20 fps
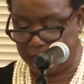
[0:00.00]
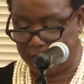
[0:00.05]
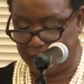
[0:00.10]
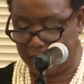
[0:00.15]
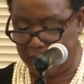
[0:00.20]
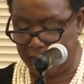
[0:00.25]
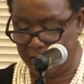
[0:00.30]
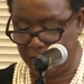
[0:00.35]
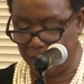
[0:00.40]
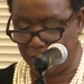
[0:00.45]

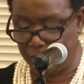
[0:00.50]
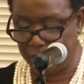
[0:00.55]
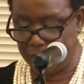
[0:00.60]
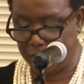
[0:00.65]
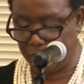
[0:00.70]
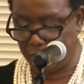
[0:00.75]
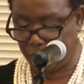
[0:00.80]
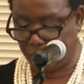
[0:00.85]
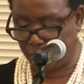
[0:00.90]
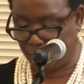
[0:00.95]
that
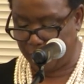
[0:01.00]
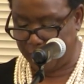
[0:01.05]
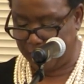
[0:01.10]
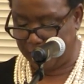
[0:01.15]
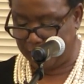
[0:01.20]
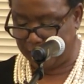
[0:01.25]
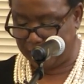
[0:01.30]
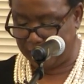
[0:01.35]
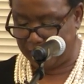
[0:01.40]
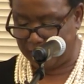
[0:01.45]
every
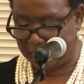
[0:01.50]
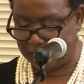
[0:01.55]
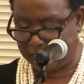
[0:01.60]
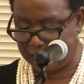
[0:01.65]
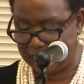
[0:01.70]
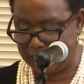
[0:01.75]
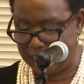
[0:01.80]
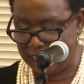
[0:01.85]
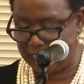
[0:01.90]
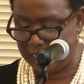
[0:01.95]
thread
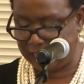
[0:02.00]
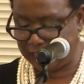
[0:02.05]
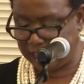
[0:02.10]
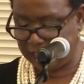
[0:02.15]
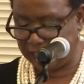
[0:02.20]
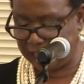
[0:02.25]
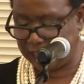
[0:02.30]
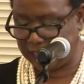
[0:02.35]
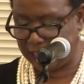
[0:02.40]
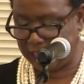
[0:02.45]
is
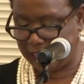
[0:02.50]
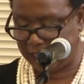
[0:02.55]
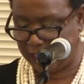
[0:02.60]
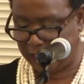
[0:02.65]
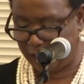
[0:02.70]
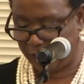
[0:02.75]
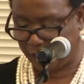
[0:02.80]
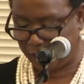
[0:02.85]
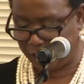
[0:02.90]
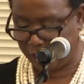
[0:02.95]
knitted
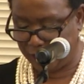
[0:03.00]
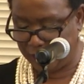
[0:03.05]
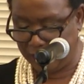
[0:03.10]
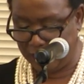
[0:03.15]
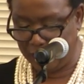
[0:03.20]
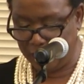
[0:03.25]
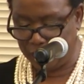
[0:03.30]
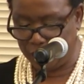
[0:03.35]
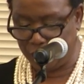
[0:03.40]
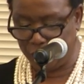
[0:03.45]
together
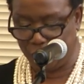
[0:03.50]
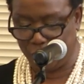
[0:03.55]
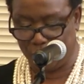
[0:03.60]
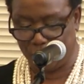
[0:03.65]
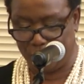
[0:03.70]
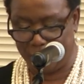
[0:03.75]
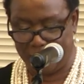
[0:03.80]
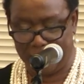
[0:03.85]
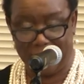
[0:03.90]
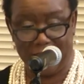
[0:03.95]
to
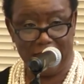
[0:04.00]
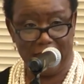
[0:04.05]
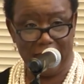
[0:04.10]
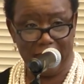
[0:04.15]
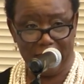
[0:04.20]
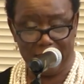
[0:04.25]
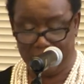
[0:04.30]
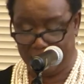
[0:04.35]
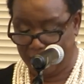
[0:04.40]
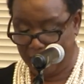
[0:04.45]

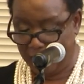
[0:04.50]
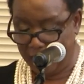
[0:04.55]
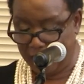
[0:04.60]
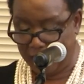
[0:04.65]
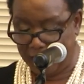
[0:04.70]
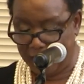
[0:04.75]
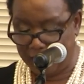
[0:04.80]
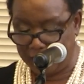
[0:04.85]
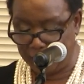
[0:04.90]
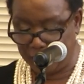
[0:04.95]
create
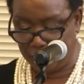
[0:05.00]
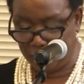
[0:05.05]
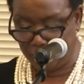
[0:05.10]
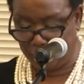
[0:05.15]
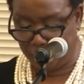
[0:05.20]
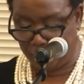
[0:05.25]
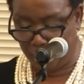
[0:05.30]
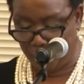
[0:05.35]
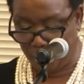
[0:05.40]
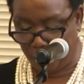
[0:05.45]
and to
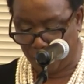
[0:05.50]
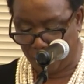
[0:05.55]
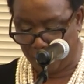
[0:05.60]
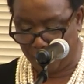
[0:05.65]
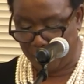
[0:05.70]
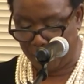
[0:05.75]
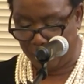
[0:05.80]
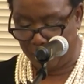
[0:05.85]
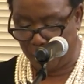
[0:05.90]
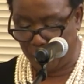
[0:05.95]

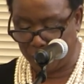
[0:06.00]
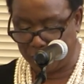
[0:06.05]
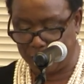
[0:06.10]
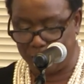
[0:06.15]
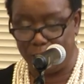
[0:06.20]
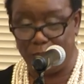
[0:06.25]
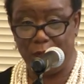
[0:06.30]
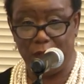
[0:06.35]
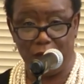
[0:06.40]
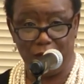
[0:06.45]
form the
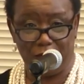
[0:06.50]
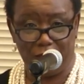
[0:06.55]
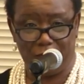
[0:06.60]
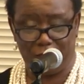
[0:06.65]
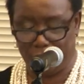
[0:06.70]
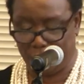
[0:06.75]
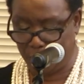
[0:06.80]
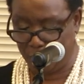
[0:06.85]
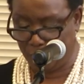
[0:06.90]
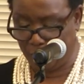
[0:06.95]
most
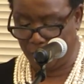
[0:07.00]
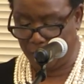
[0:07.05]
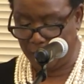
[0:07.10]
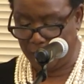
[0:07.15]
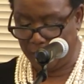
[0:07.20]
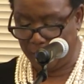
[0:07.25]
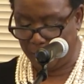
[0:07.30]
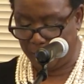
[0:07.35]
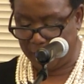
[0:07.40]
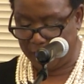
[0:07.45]
beautiful
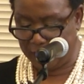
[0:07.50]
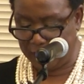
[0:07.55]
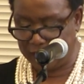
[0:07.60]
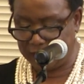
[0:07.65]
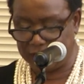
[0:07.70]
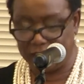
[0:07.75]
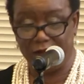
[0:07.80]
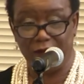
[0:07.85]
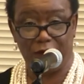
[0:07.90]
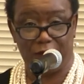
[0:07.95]

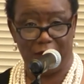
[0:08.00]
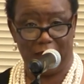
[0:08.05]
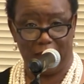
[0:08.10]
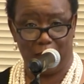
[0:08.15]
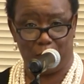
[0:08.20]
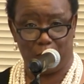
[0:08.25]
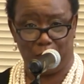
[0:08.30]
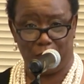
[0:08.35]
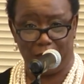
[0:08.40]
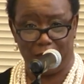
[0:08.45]
piece of
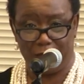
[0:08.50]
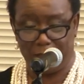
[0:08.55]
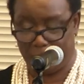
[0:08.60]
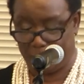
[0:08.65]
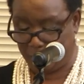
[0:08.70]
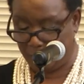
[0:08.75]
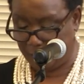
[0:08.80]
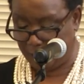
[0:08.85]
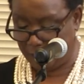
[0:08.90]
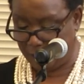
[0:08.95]
fabric.
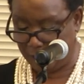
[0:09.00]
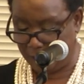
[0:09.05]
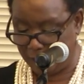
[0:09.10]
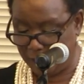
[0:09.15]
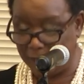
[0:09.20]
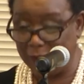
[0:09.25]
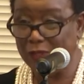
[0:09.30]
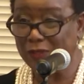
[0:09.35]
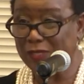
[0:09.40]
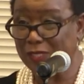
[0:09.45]

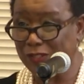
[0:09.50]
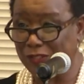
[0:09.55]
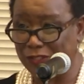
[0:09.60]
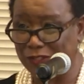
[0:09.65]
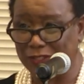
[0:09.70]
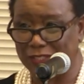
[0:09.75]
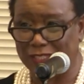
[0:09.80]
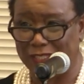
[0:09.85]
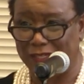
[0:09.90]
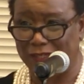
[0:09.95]
Look at
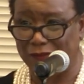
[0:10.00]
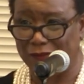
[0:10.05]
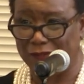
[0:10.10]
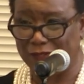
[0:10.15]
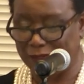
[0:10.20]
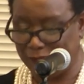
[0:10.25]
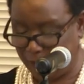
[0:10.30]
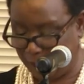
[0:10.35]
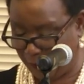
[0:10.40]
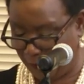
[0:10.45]

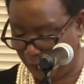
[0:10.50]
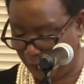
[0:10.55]
yourselves.